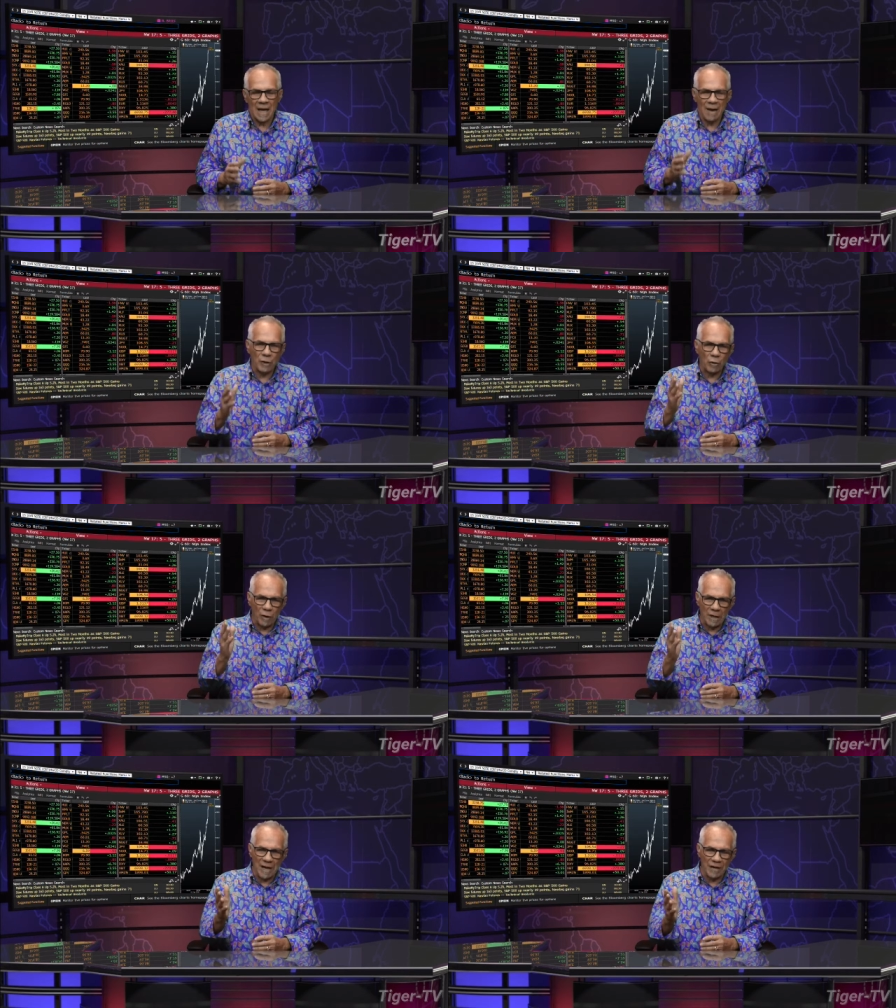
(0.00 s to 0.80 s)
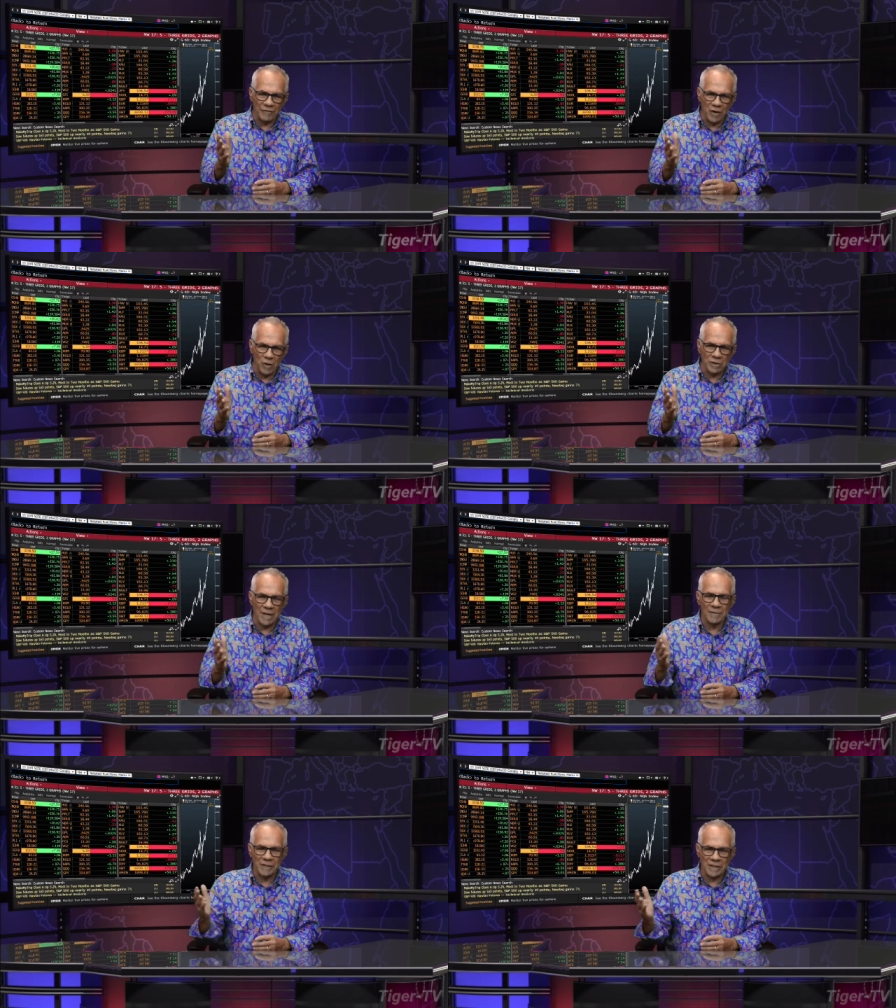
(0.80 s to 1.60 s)
Have a great night, folks.
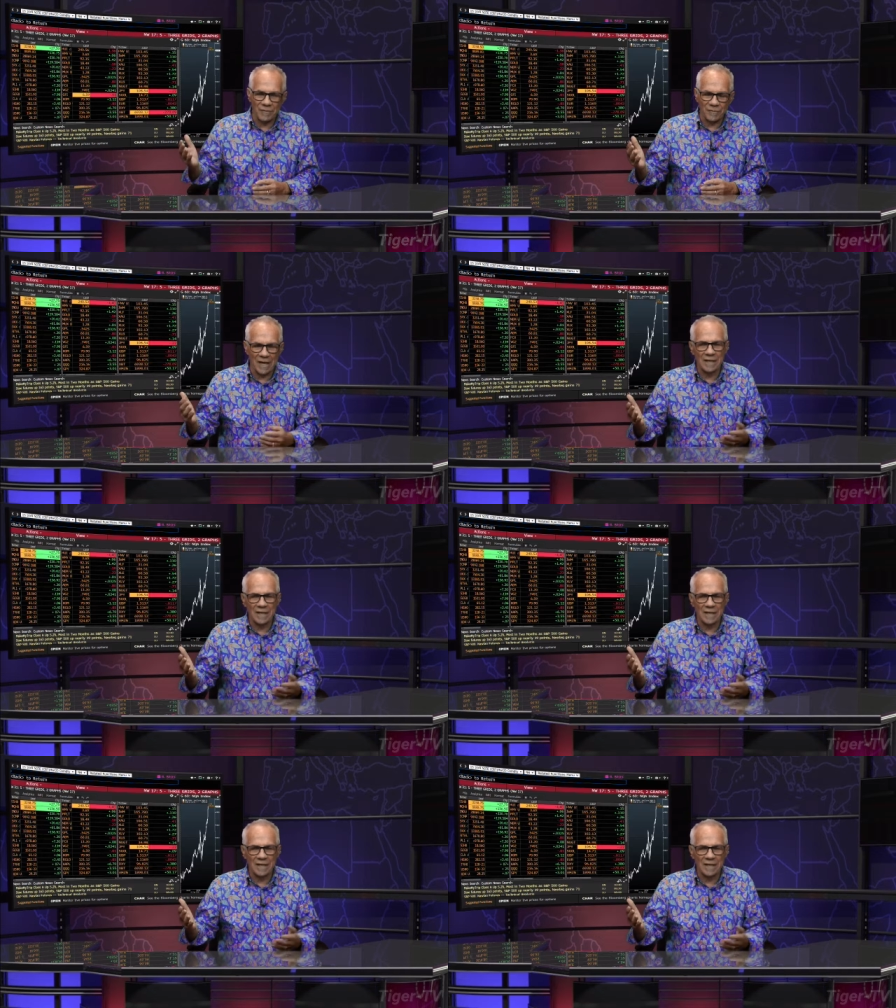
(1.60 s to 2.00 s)
Have a safe